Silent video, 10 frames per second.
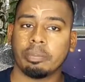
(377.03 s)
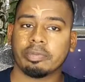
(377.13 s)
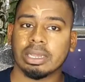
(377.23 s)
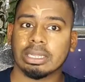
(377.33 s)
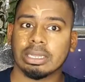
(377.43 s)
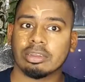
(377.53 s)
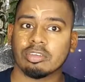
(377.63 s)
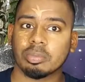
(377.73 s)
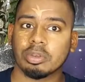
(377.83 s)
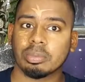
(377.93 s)
oops, I
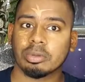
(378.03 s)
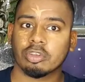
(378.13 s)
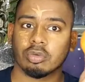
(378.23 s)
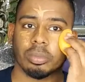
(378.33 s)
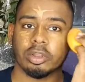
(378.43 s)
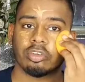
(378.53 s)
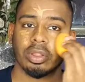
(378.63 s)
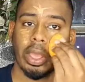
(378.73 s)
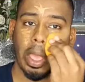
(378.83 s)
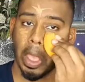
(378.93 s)
think I just put it way too
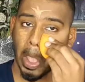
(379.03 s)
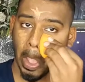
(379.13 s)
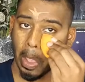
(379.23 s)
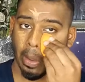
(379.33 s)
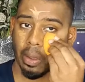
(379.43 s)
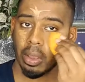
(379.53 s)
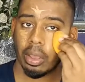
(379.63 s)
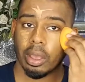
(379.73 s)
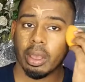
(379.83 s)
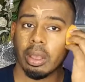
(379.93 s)
much there.
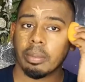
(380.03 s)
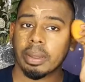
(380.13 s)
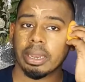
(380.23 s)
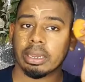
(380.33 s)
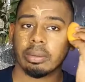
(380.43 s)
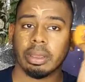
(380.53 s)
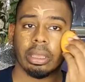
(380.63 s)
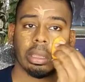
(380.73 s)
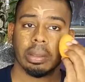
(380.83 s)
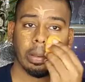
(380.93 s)
But
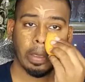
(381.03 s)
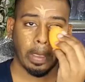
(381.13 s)
anyway,